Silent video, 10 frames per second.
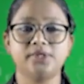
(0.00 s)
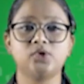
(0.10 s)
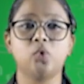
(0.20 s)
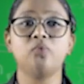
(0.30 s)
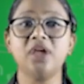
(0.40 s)

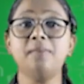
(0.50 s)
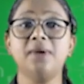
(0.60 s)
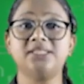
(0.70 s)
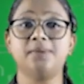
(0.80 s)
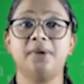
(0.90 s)
So, we are
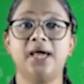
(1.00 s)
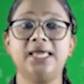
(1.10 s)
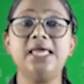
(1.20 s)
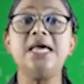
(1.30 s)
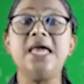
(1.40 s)

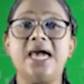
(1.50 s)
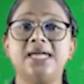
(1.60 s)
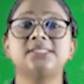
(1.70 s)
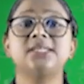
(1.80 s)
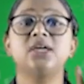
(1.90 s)
multiplying
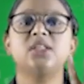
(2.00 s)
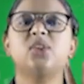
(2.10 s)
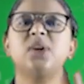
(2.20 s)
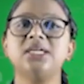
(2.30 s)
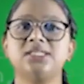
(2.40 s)

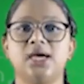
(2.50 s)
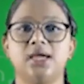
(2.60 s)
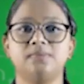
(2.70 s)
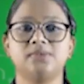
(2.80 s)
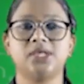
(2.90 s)
S 3
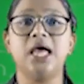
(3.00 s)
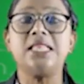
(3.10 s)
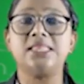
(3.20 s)
times.